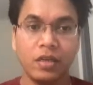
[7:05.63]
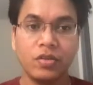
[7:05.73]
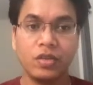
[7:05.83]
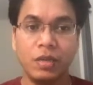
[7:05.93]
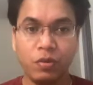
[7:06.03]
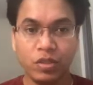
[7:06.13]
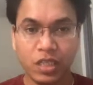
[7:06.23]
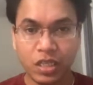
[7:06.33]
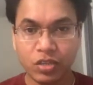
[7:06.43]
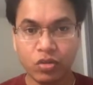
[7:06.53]
So if you see
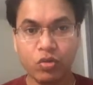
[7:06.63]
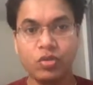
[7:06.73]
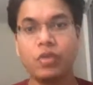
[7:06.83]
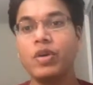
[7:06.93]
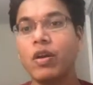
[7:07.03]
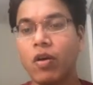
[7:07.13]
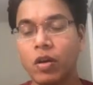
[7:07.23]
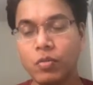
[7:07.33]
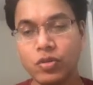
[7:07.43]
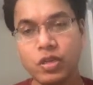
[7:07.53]
this solution, we are
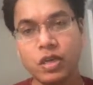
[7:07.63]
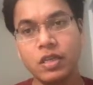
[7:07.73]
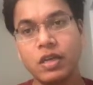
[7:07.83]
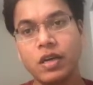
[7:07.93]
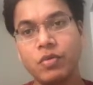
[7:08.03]
almost done here.